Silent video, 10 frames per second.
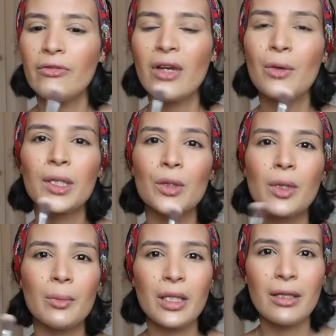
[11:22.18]
very
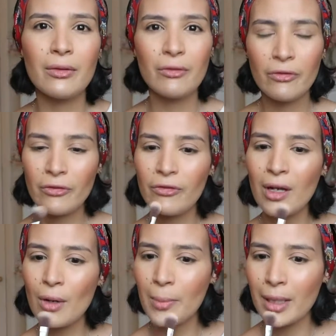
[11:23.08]
creamy,
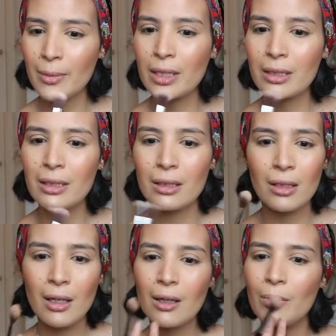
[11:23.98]
very pigmented,
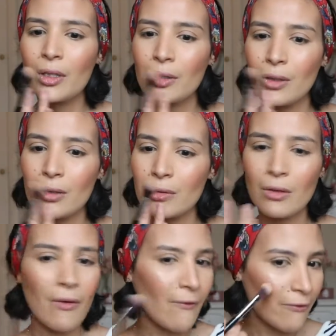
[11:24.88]
but
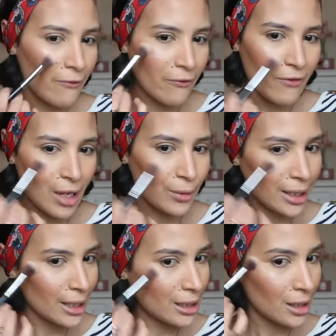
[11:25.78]
also very
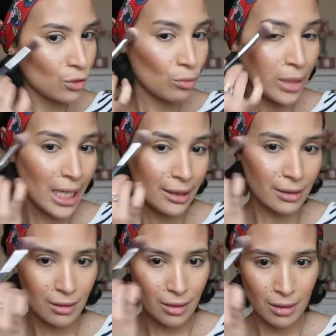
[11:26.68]
easy to
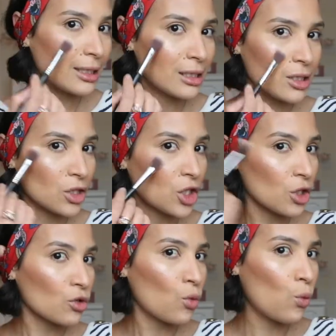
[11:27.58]
blend. It's
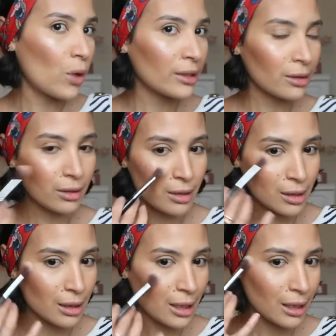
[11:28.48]
just wet on the
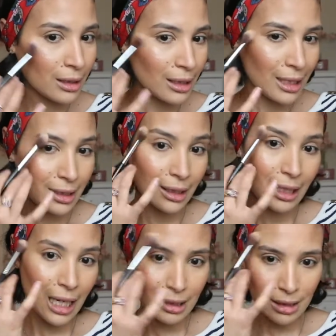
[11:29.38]
skin and it
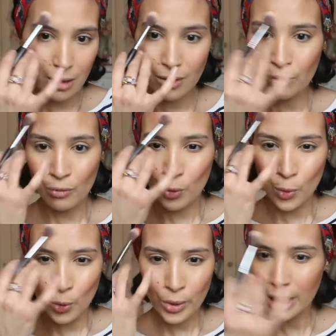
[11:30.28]
glides on
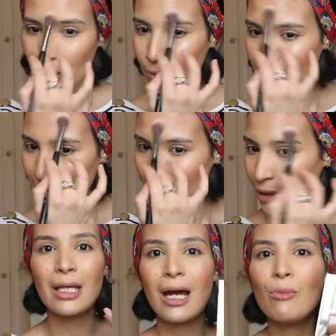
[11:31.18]
really well.
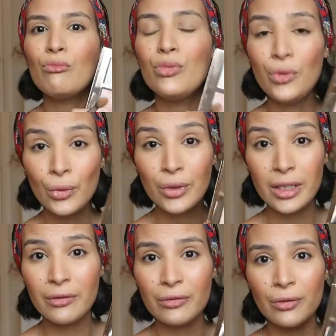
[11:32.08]
They are
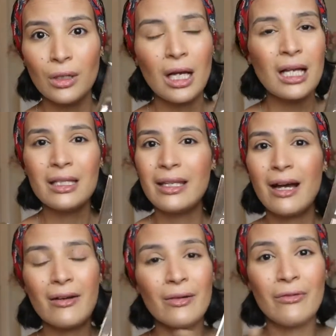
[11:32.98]
beautiful, they
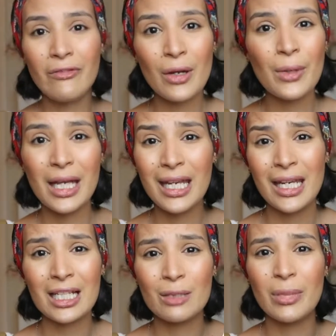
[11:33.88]
are very
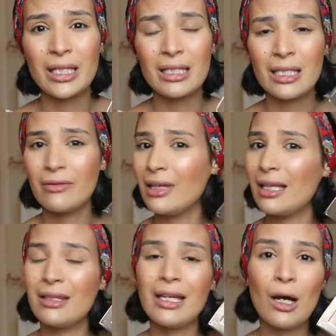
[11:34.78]
inexpensive,
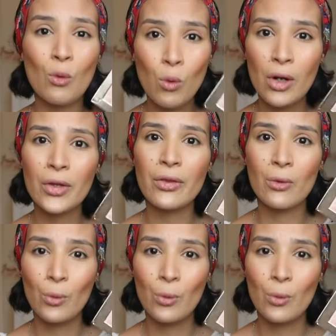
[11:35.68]
and they are worth